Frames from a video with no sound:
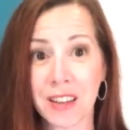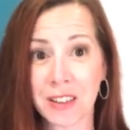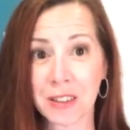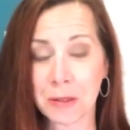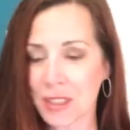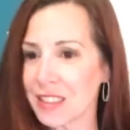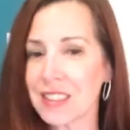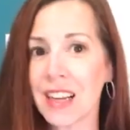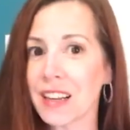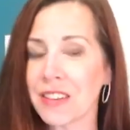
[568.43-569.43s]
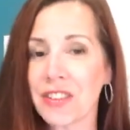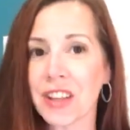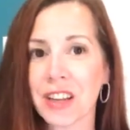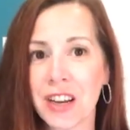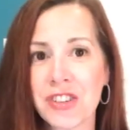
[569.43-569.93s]
There's a reason. I live in the
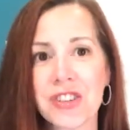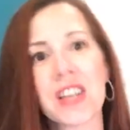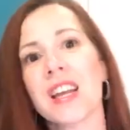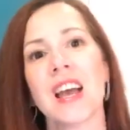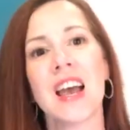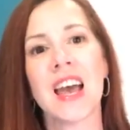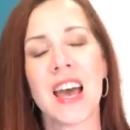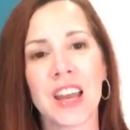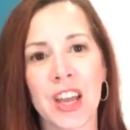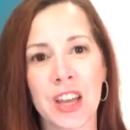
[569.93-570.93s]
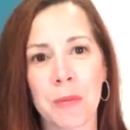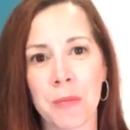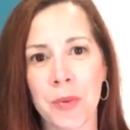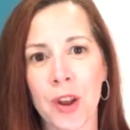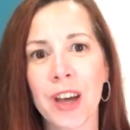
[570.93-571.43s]
country and I am
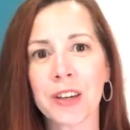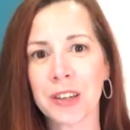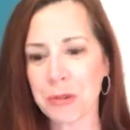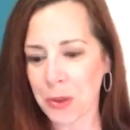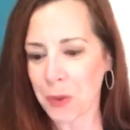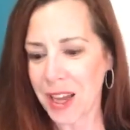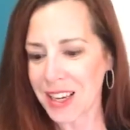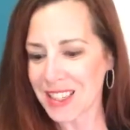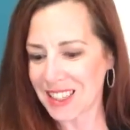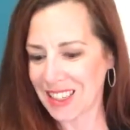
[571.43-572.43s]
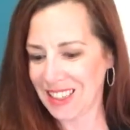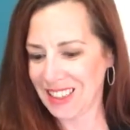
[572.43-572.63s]
not good with whites.